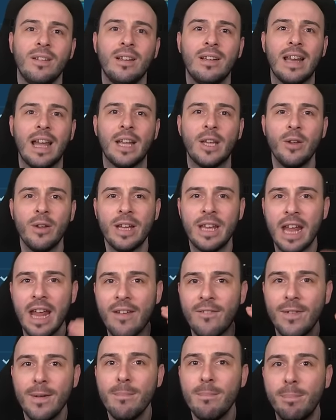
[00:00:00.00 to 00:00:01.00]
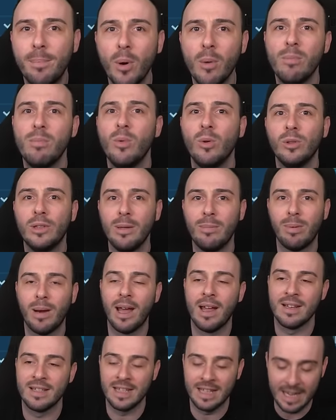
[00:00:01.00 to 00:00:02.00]
Like, you gave him poop
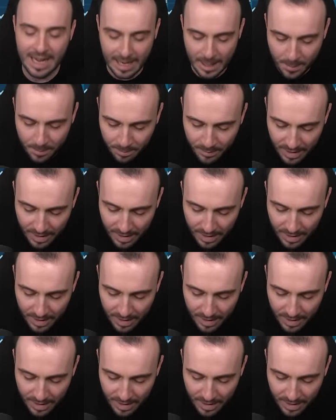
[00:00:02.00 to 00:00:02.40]
multipliers again.